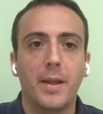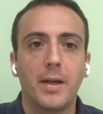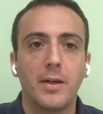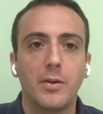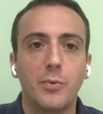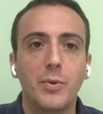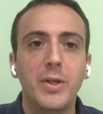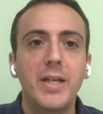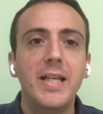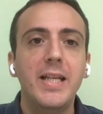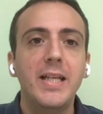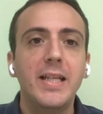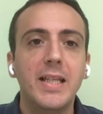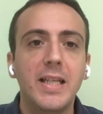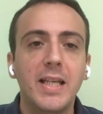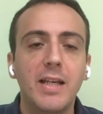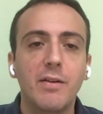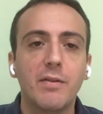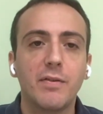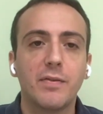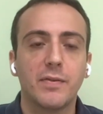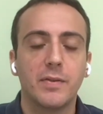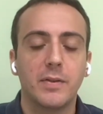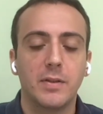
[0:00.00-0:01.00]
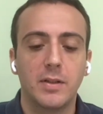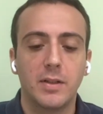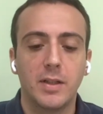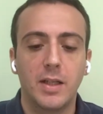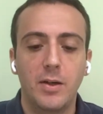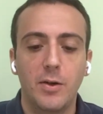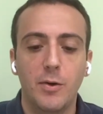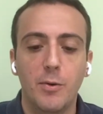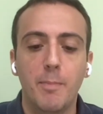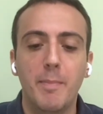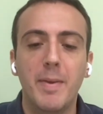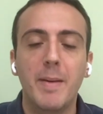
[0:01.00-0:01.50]
really give
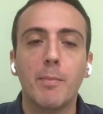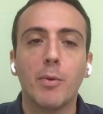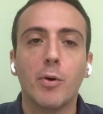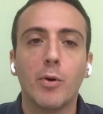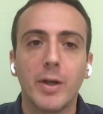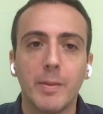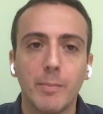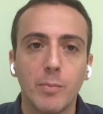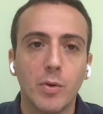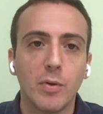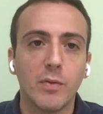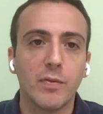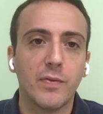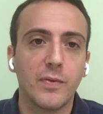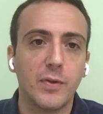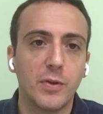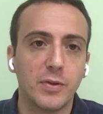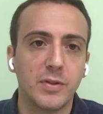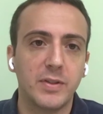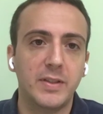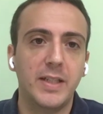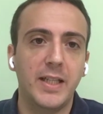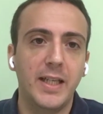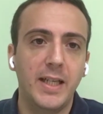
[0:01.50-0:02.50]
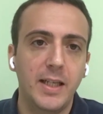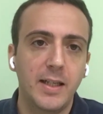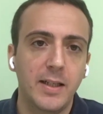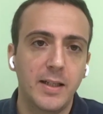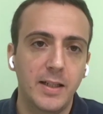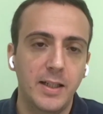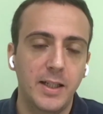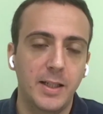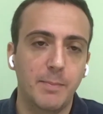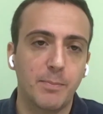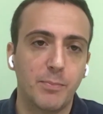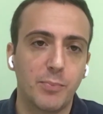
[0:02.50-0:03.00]
a memorable first day
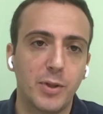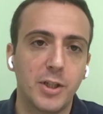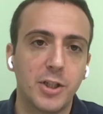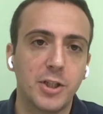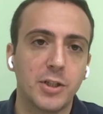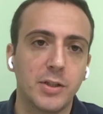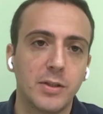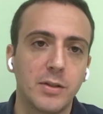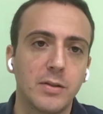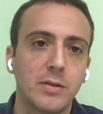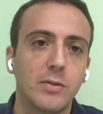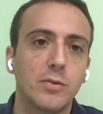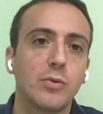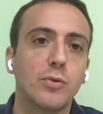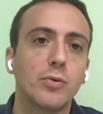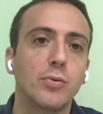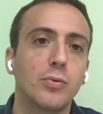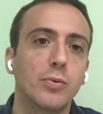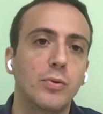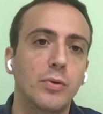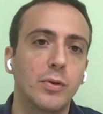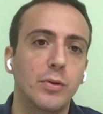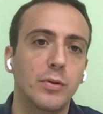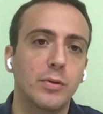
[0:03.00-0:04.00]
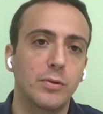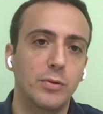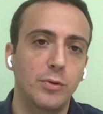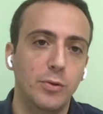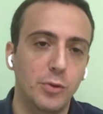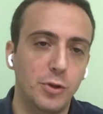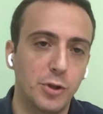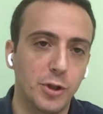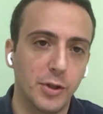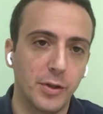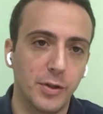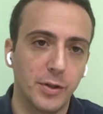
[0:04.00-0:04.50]
impression to the new
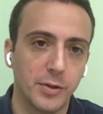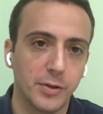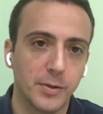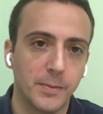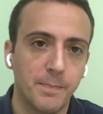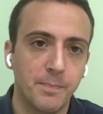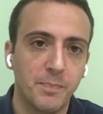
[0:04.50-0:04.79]
joiners.